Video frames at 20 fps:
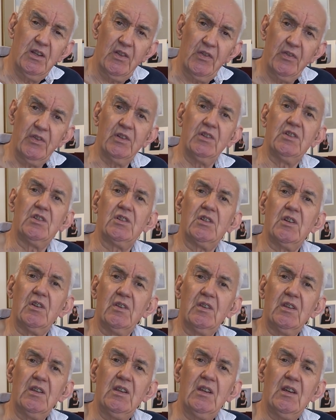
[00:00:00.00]
that
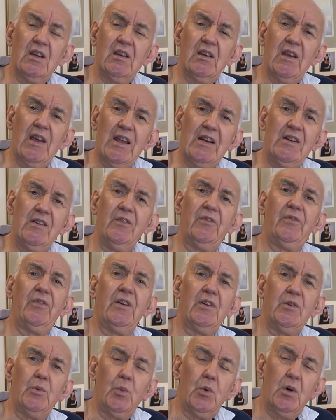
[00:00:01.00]
the
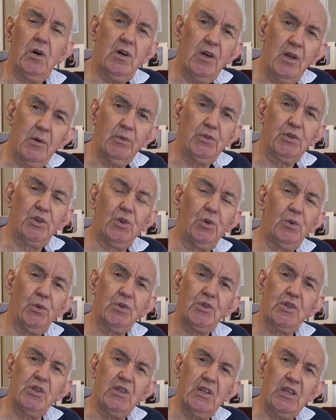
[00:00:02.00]
end-fed wire was
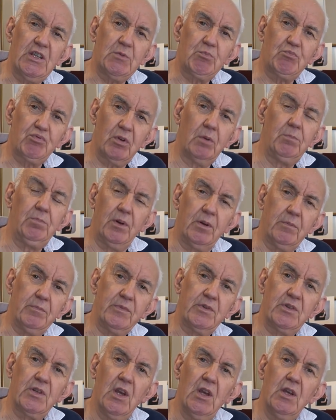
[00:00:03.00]
causing these
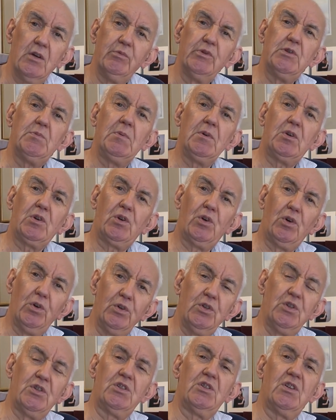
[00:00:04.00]
problems was
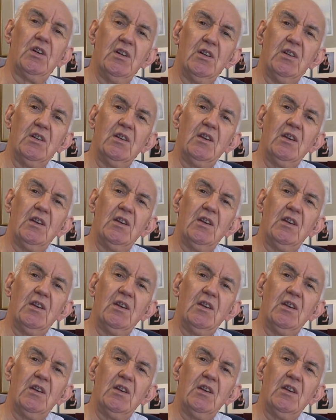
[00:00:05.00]
because